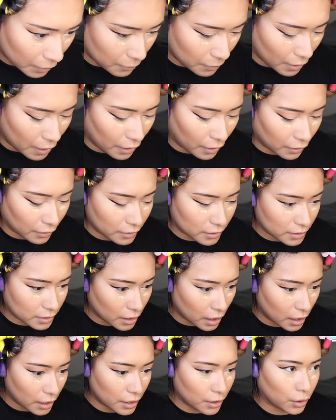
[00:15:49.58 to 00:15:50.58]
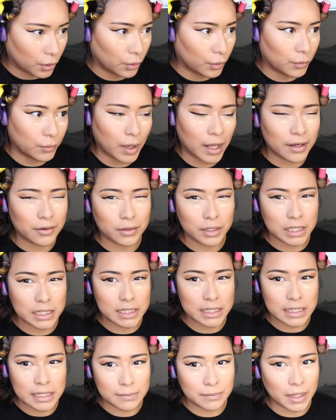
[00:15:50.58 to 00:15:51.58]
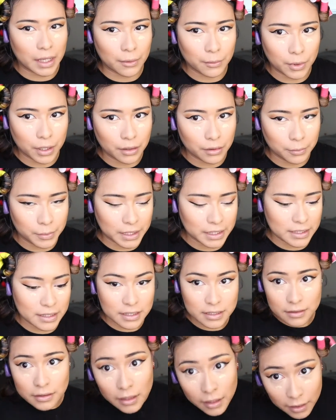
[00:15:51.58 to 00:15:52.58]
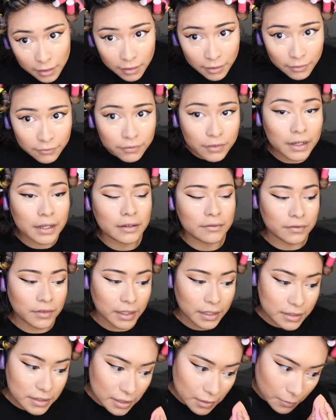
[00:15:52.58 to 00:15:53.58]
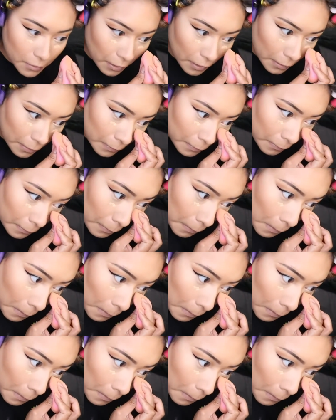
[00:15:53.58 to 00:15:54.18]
bags a little. I don't really sleep that well because of these freaking flexi rods.